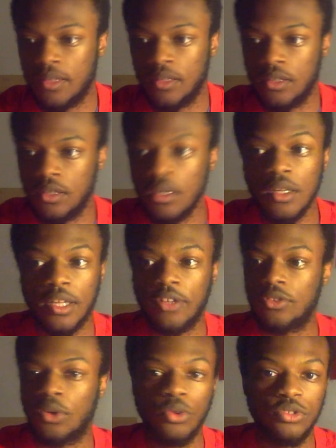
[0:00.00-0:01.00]
yeah,
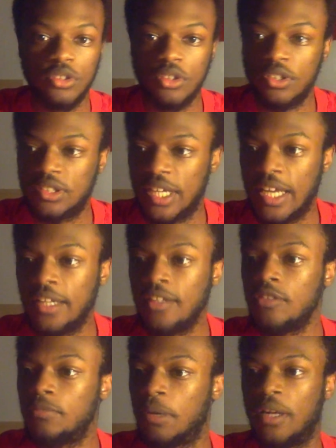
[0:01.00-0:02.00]
those are your
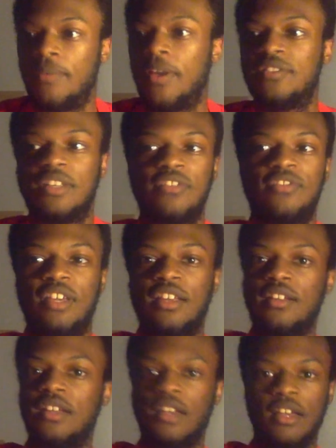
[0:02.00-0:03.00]
standings. But as I
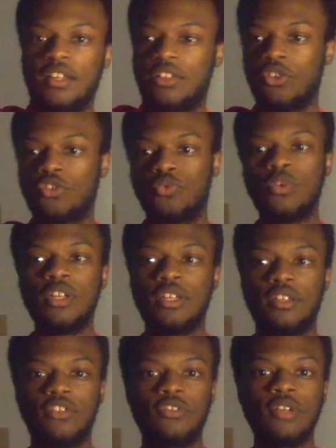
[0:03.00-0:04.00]
said, there's
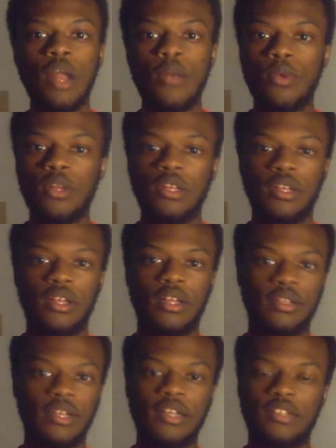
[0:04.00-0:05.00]
not really
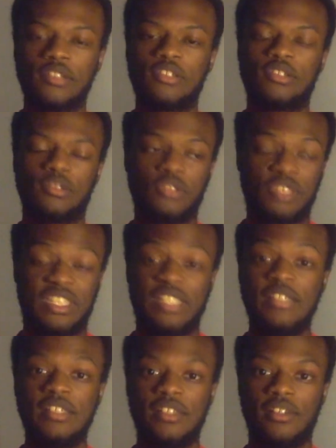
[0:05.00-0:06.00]
a lot to
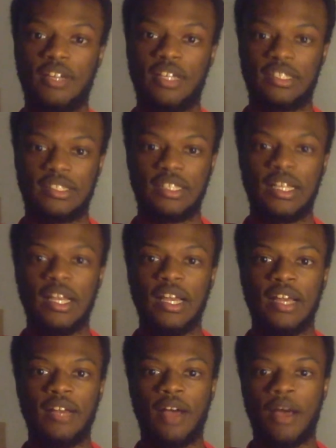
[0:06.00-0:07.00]
critique here.
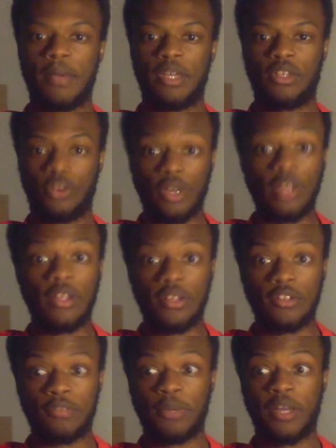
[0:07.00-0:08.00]
There
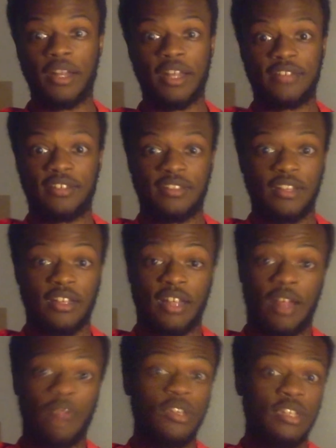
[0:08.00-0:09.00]
is, but as I said,
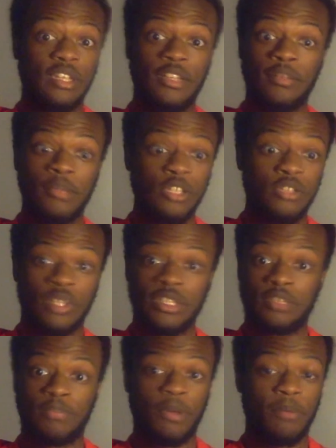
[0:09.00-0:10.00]
everything can be
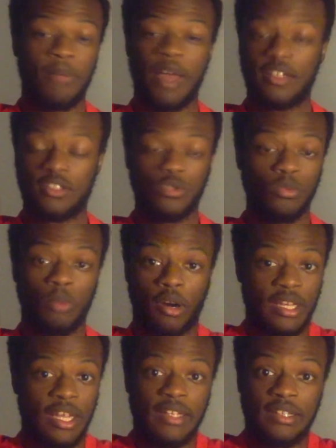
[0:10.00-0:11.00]
traced back to
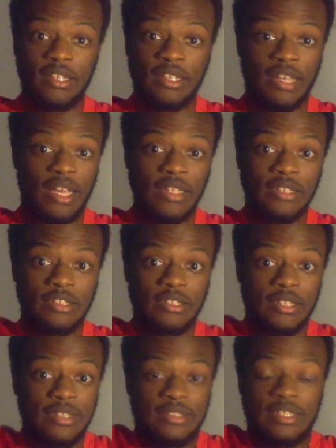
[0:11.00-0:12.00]
Mark Anthony K's
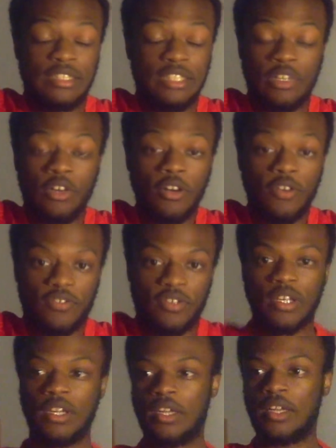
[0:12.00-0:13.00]
sending off.
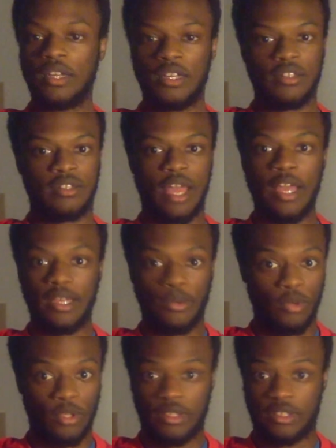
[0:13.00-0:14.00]
That
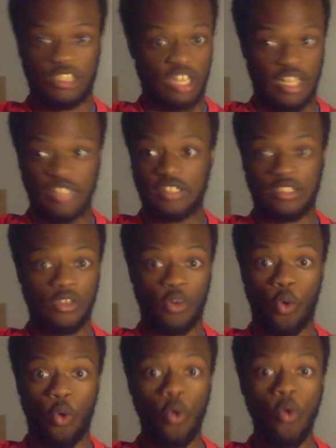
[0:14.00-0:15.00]
changed the
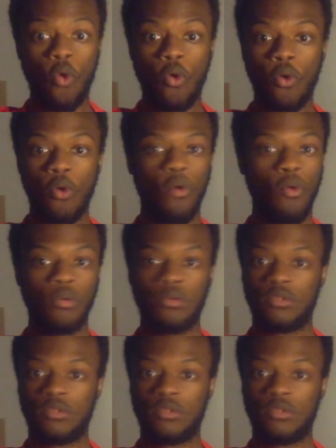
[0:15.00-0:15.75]
whole